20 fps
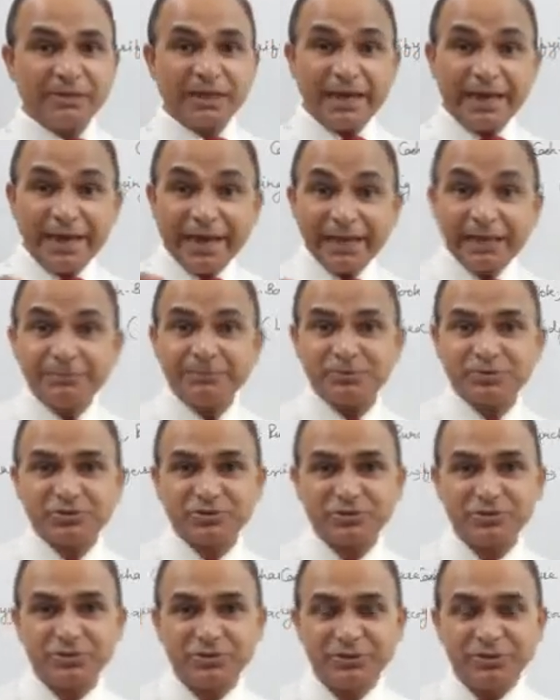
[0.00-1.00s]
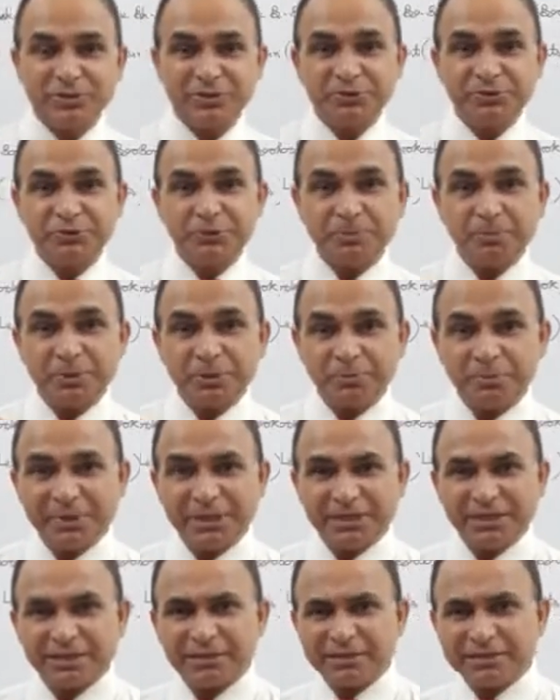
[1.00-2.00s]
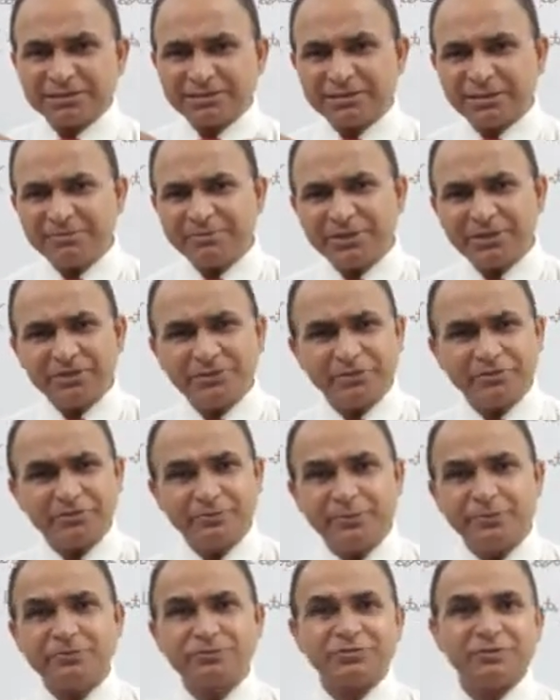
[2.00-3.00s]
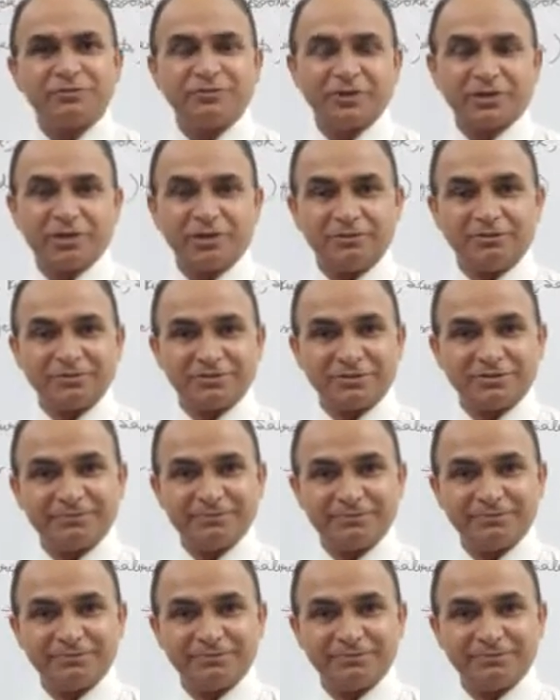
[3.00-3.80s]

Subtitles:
helps to prepare a summary of books of accounts.